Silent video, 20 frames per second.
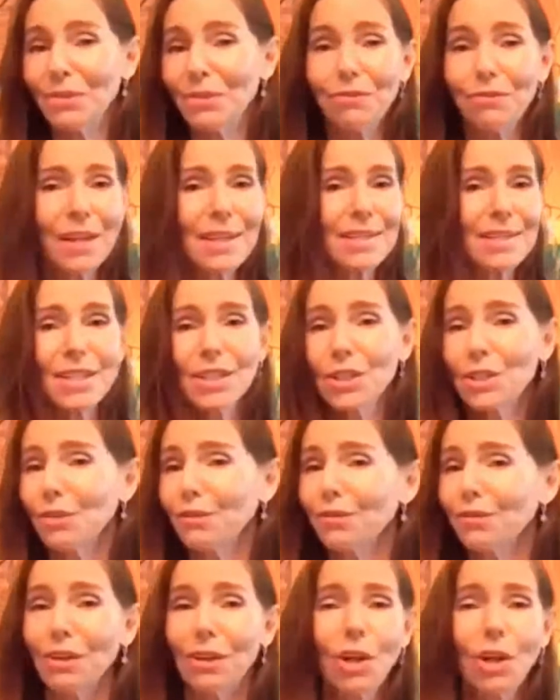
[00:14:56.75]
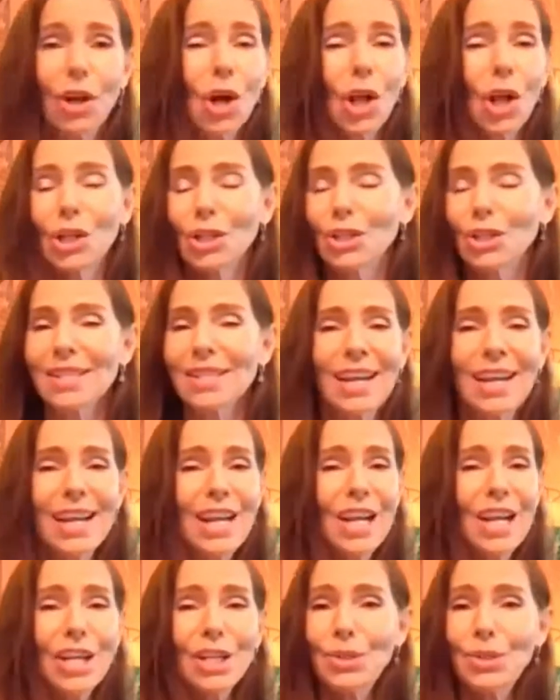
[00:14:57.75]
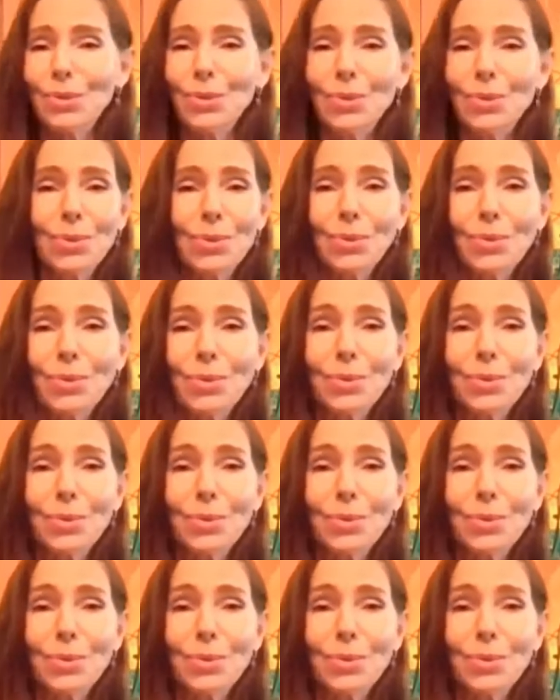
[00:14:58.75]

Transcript: faces, to feel colors, to